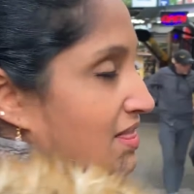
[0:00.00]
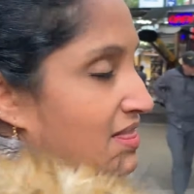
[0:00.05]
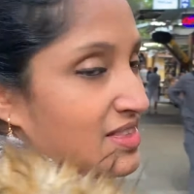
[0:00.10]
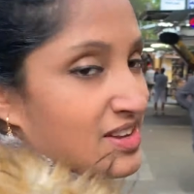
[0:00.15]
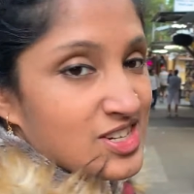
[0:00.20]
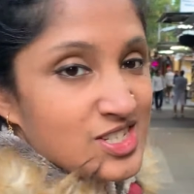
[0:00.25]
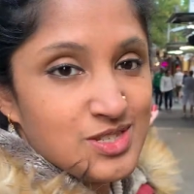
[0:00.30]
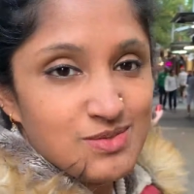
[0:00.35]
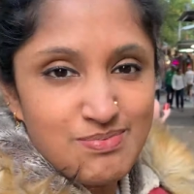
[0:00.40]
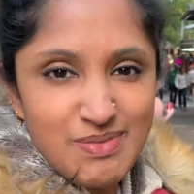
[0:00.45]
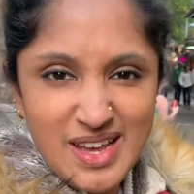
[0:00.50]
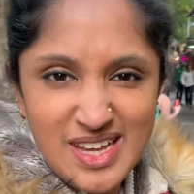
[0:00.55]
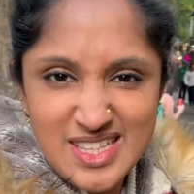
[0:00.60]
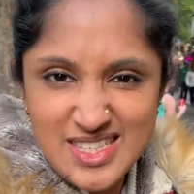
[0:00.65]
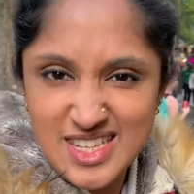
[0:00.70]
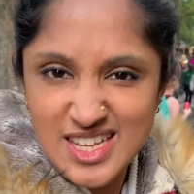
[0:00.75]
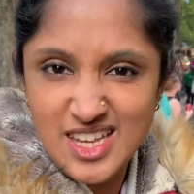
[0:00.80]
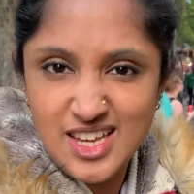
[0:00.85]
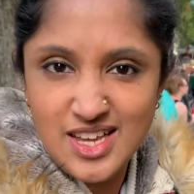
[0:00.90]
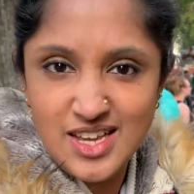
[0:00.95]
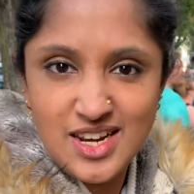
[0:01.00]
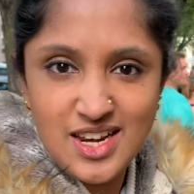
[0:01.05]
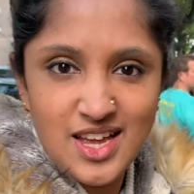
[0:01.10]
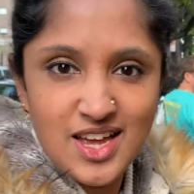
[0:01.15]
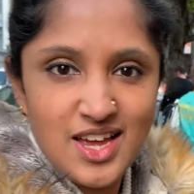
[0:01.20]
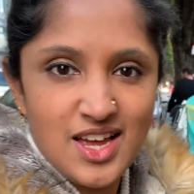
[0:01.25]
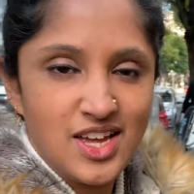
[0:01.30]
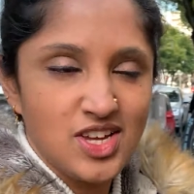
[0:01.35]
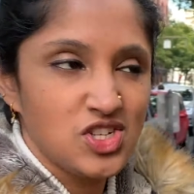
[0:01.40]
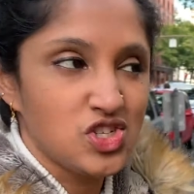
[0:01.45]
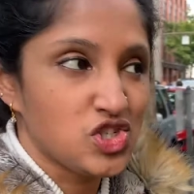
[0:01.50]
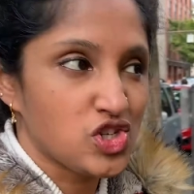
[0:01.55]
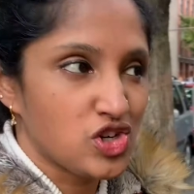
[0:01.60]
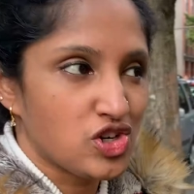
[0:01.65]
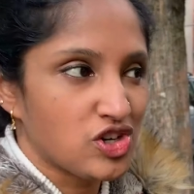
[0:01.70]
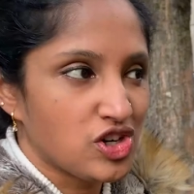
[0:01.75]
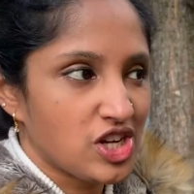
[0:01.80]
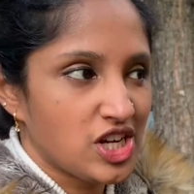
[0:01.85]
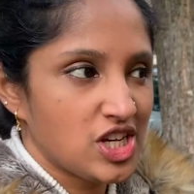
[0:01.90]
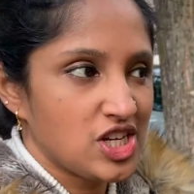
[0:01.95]
There's Mexican,
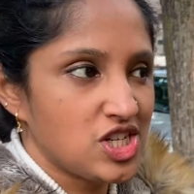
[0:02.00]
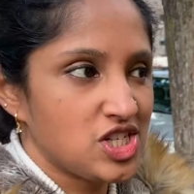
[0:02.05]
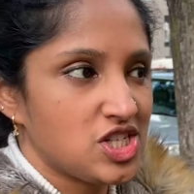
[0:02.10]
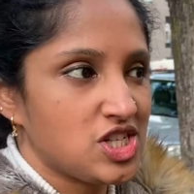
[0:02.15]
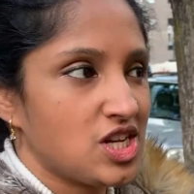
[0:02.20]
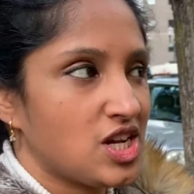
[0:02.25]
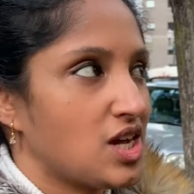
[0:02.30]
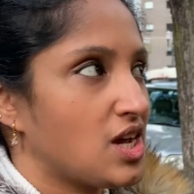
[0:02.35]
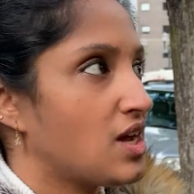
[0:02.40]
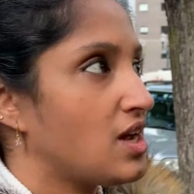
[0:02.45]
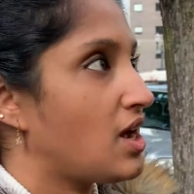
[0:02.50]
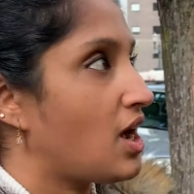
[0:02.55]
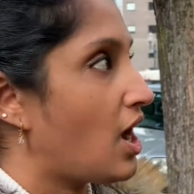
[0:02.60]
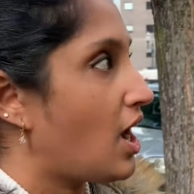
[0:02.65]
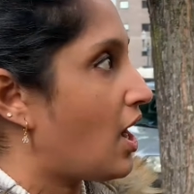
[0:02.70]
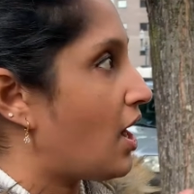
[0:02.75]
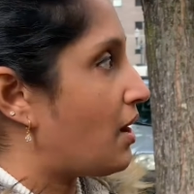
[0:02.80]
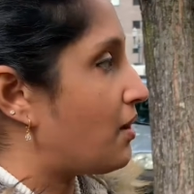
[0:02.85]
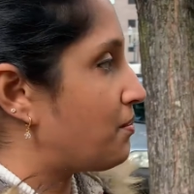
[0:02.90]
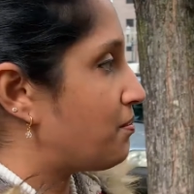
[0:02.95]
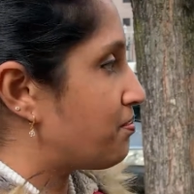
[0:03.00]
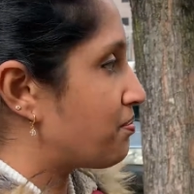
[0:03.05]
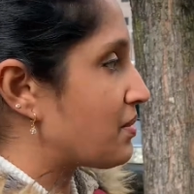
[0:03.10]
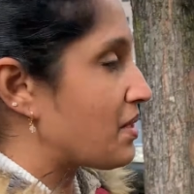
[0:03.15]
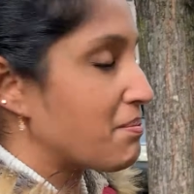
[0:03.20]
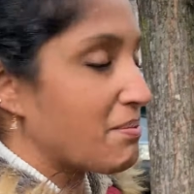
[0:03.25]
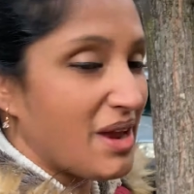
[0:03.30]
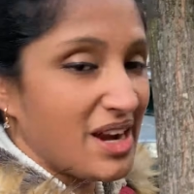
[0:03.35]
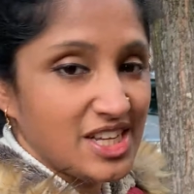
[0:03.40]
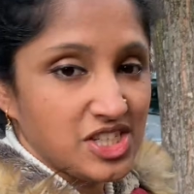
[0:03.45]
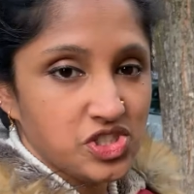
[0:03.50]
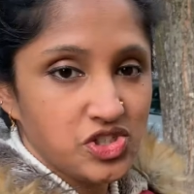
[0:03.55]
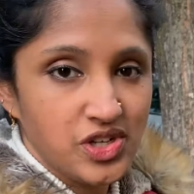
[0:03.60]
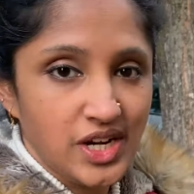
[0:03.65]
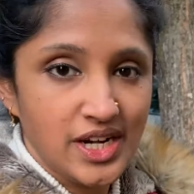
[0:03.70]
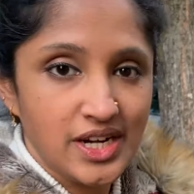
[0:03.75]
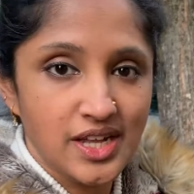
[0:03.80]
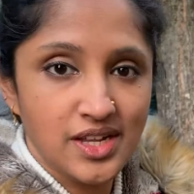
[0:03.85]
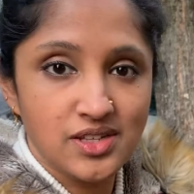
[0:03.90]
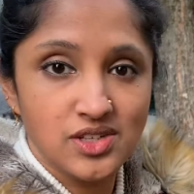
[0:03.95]
Turkish,
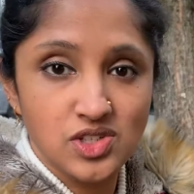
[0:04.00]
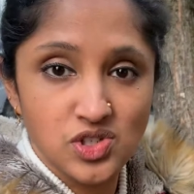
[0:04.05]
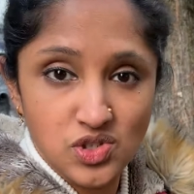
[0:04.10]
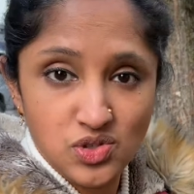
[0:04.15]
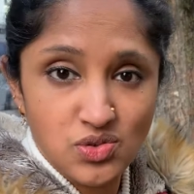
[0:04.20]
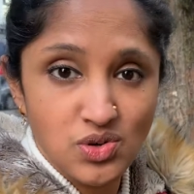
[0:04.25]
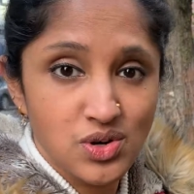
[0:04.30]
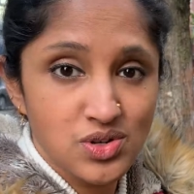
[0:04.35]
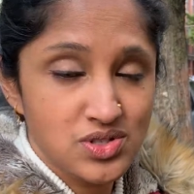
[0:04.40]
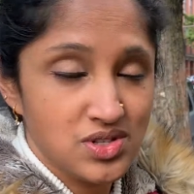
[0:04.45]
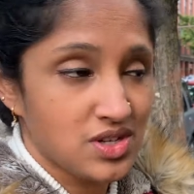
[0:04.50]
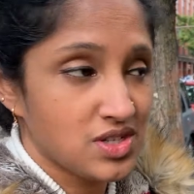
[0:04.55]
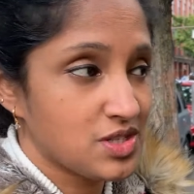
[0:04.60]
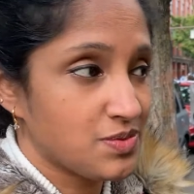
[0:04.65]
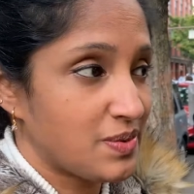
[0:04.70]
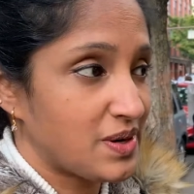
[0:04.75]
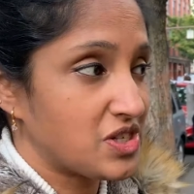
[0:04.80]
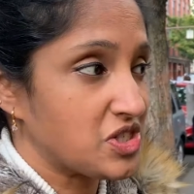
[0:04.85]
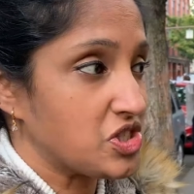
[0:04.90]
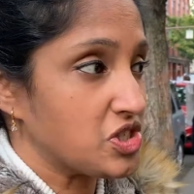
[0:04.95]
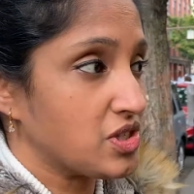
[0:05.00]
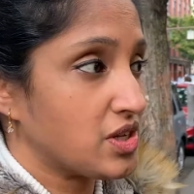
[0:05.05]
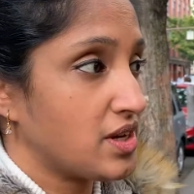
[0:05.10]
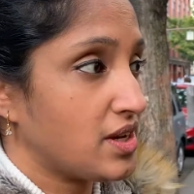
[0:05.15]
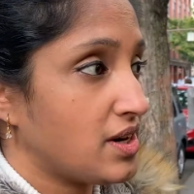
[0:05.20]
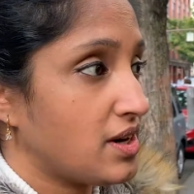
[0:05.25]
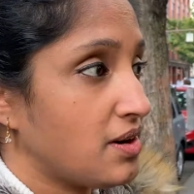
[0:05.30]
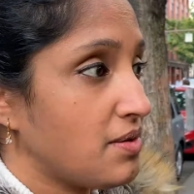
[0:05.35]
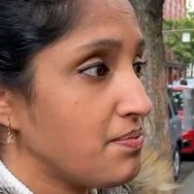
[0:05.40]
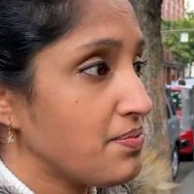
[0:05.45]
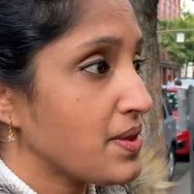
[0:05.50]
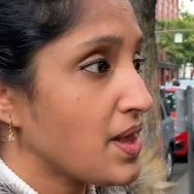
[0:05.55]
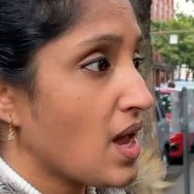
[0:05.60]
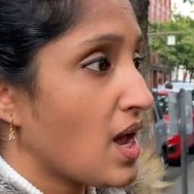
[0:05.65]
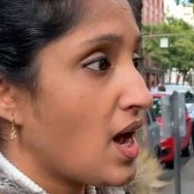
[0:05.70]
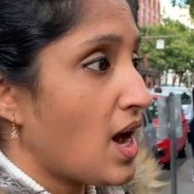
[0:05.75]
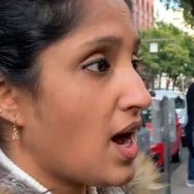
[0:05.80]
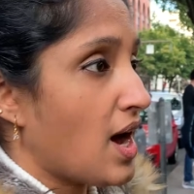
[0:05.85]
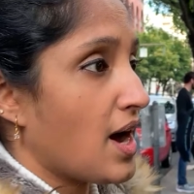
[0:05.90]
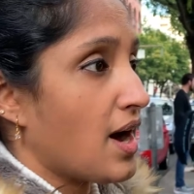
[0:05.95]
Mediterranean gyros are special here.
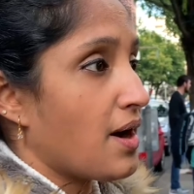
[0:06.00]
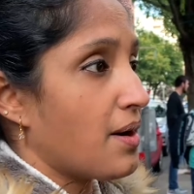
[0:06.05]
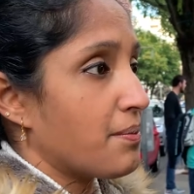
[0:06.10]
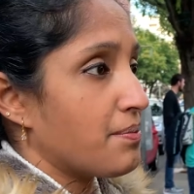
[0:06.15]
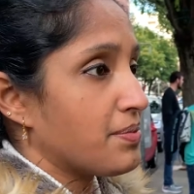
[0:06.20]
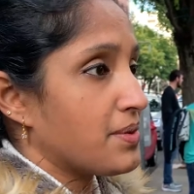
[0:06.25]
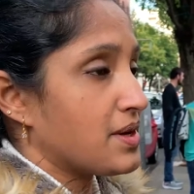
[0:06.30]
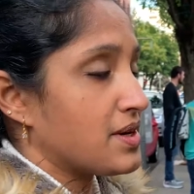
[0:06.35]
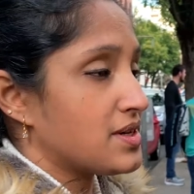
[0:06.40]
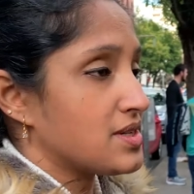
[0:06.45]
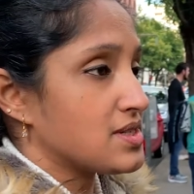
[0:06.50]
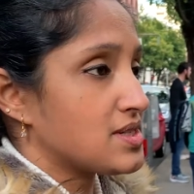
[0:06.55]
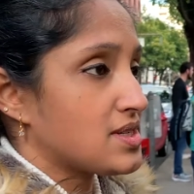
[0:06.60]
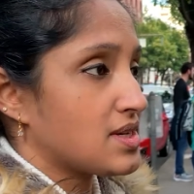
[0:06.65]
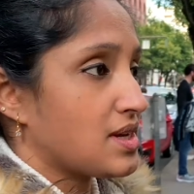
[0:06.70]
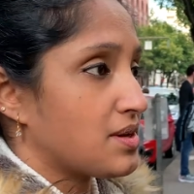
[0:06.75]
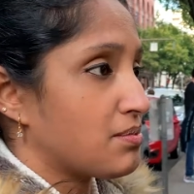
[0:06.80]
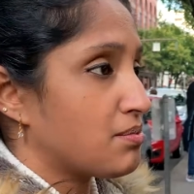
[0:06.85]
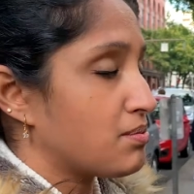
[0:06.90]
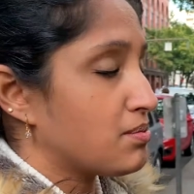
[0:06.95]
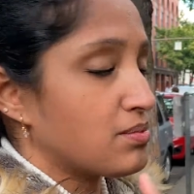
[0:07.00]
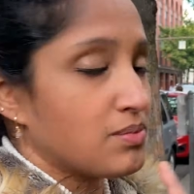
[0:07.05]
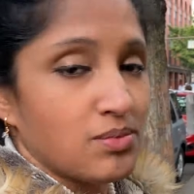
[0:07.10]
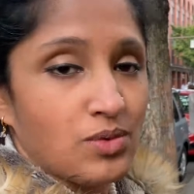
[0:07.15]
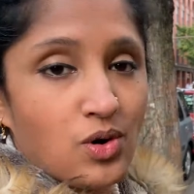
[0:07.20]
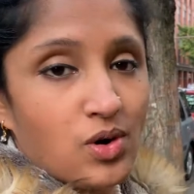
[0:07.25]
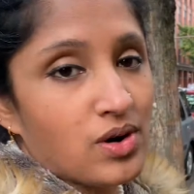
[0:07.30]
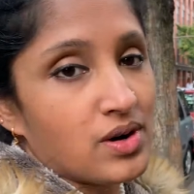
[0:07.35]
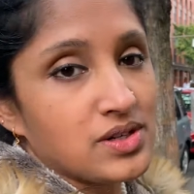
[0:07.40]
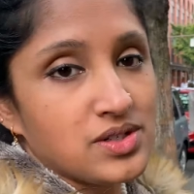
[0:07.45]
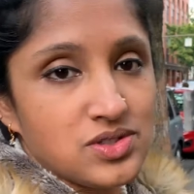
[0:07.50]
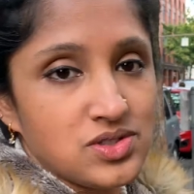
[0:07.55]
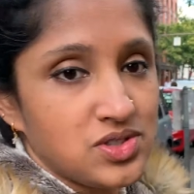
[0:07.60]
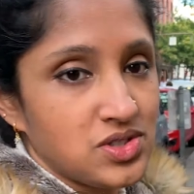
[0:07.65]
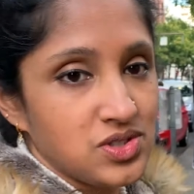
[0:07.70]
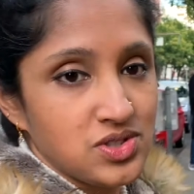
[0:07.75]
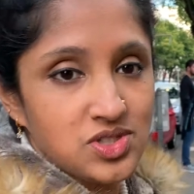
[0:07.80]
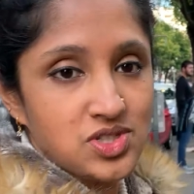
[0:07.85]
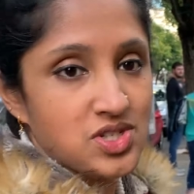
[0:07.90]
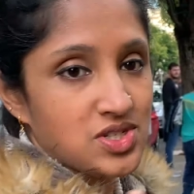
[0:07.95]
There's more.
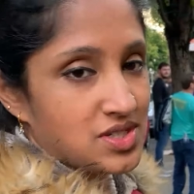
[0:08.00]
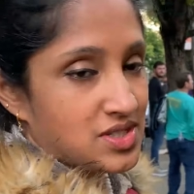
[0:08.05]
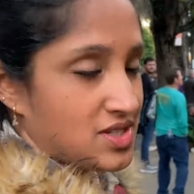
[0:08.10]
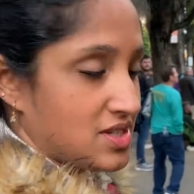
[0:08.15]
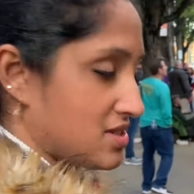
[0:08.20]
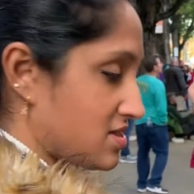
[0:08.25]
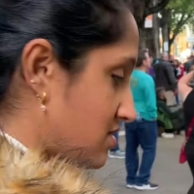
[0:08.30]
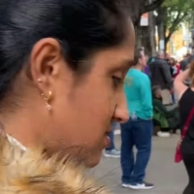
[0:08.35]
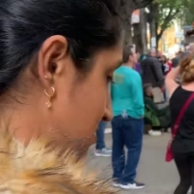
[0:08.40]
You should just